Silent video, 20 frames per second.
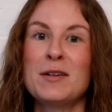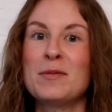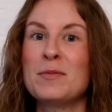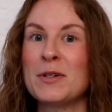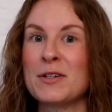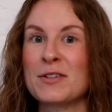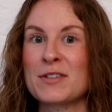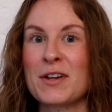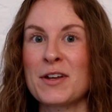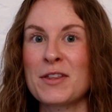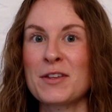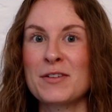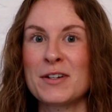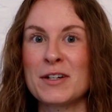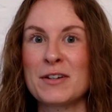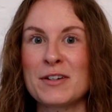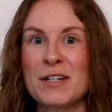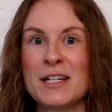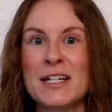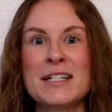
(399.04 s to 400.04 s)
Beer's other
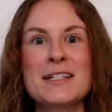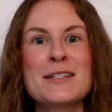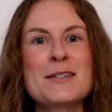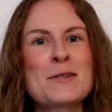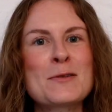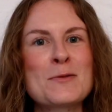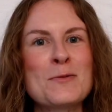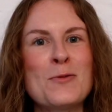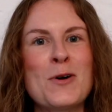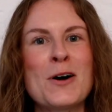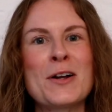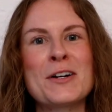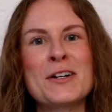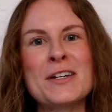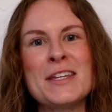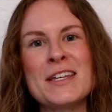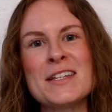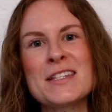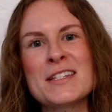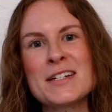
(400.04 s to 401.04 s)
ingredients, water,
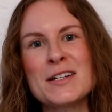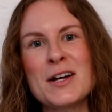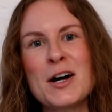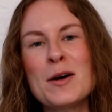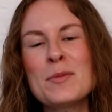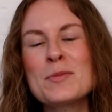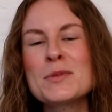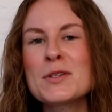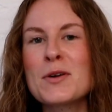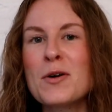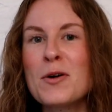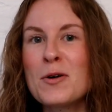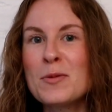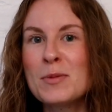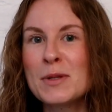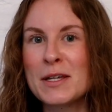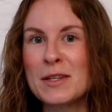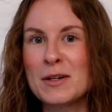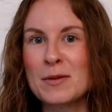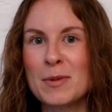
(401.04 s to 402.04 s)
yeast, and hops, all
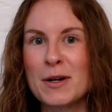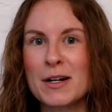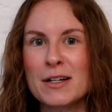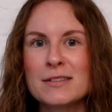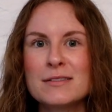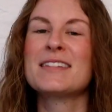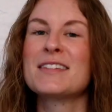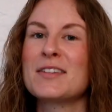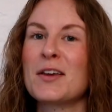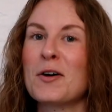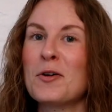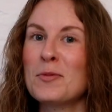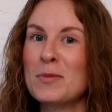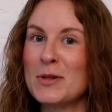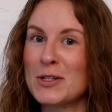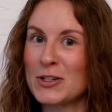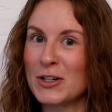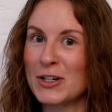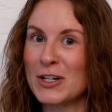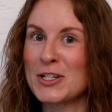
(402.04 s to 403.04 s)
play their part. So
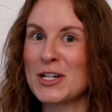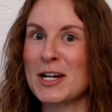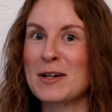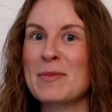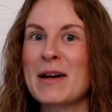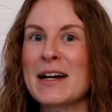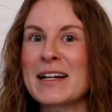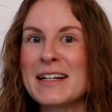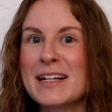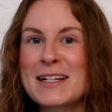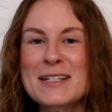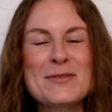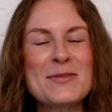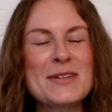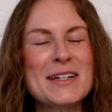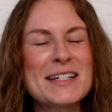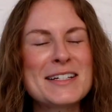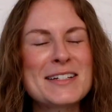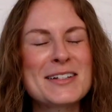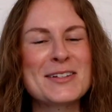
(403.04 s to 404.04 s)
be sure to check back next
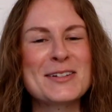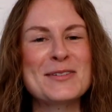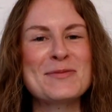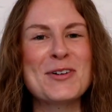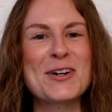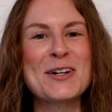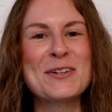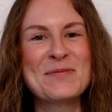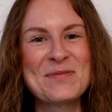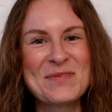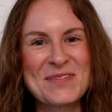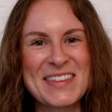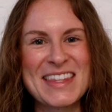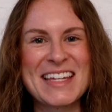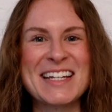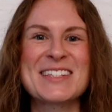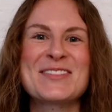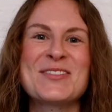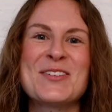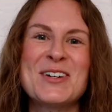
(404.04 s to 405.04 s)
week to learn more.
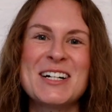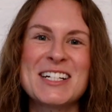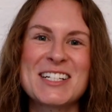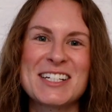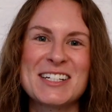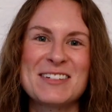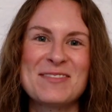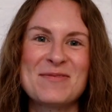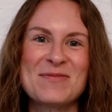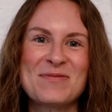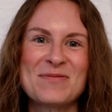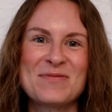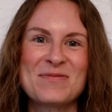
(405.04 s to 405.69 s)
Thanks for watching.